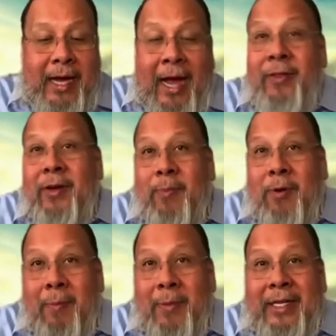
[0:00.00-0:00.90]
at the
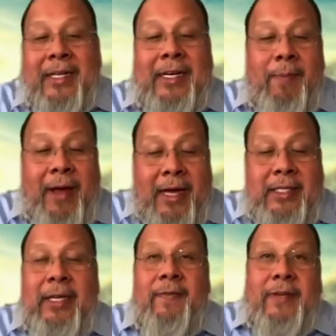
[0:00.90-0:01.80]
department in the
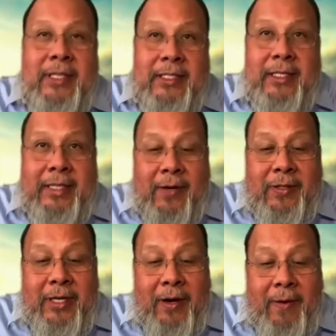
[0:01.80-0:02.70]
capacity of Assistant
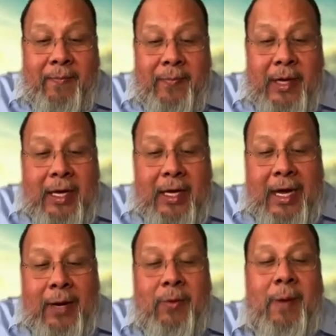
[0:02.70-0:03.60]
Secretary.
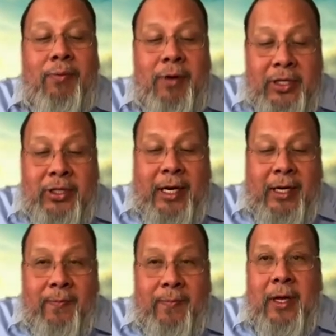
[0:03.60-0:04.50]
And we appreciate
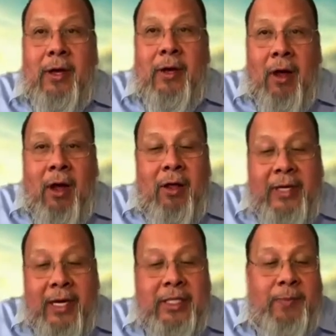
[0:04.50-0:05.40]
all
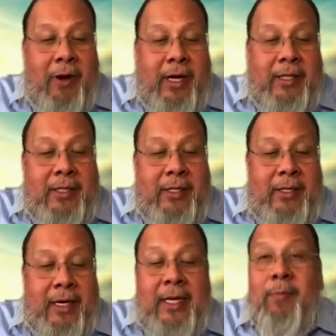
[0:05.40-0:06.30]
the experience
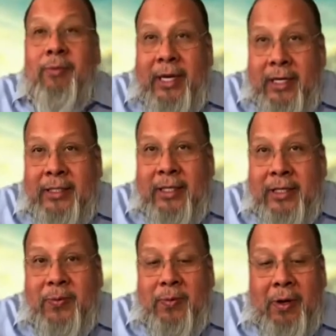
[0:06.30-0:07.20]
that he brings to
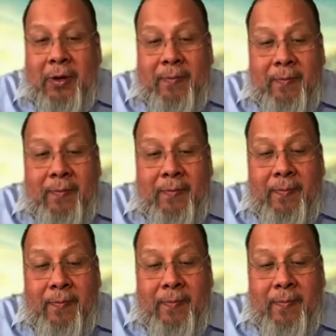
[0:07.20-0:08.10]
this role.
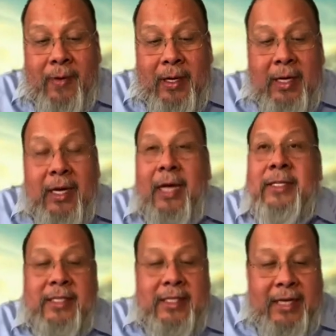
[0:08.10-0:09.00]

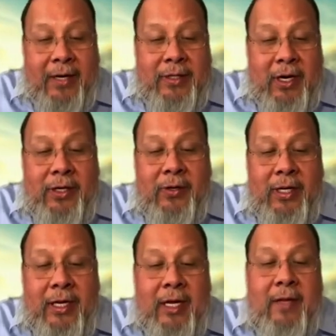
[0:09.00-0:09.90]
Assistant Secretary
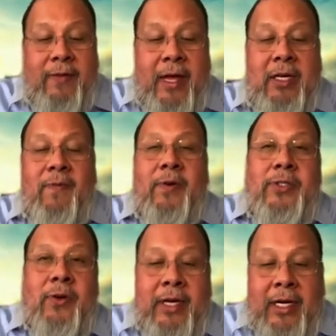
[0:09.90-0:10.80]
Newland, thank you for
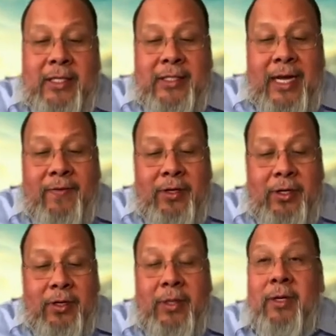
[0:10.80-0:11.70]
joining us this
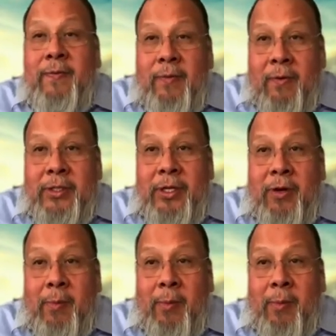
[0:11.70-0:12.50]
afternoon. We look forward to your